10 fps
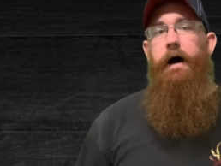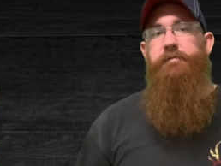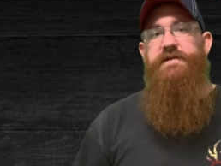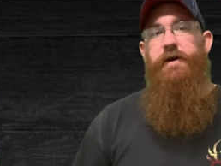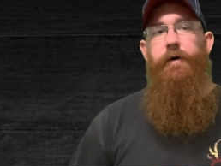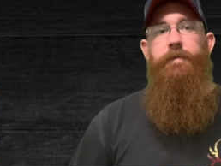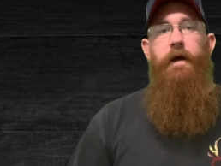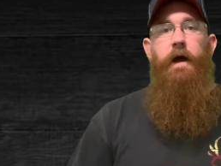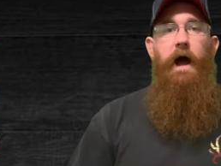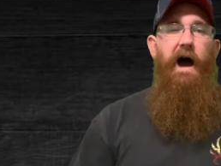So
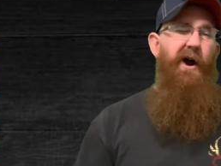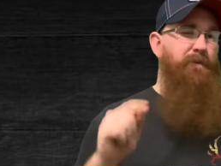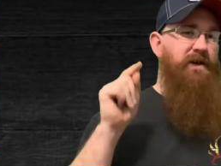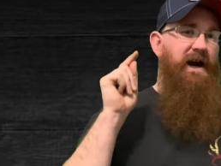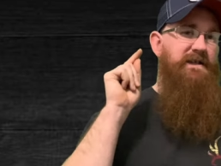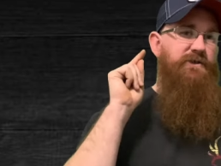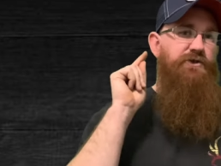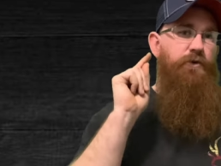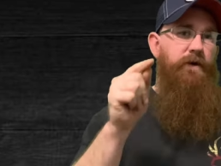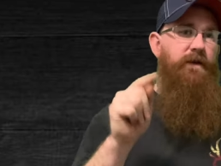I hope you guys
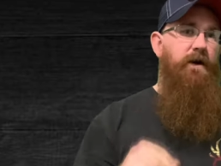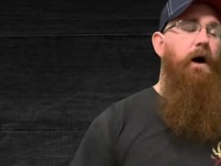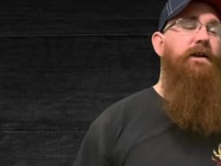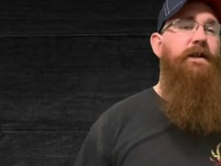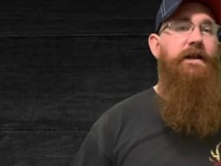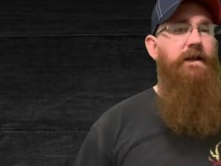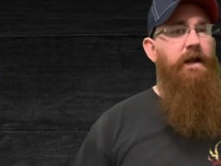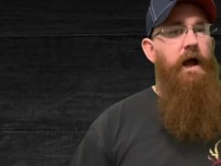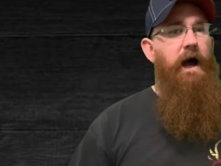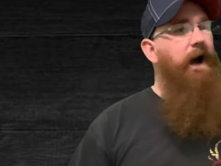enjoyed the content.
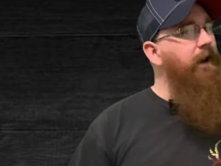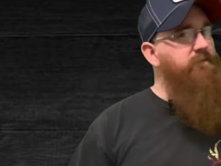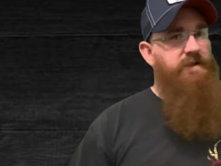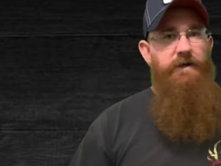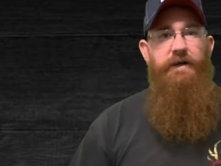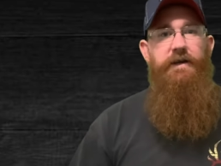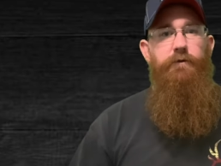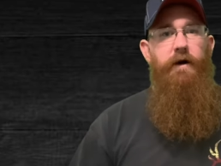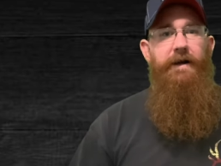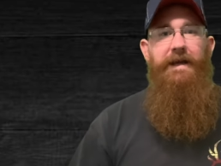I'm Cherokee
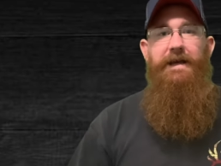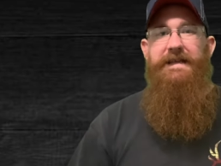Ronnie.